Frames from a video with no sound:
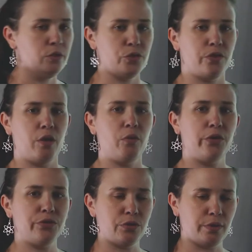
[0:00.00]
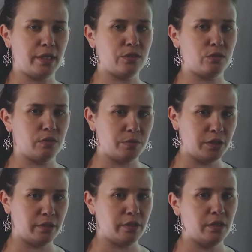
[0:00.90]
So that will also cancel
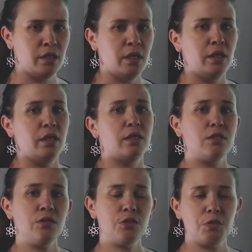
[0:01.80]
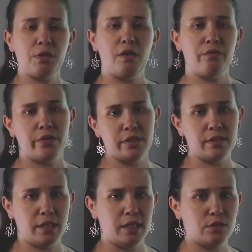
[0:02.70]
completely. It's also okay for
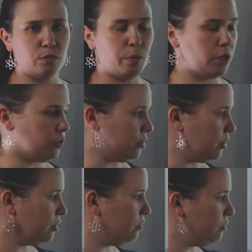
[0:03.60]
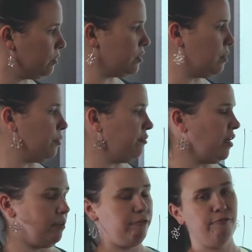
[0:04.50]
things to cancel partially. For example, if
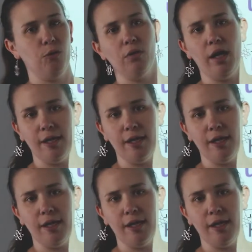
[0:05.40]
I had 4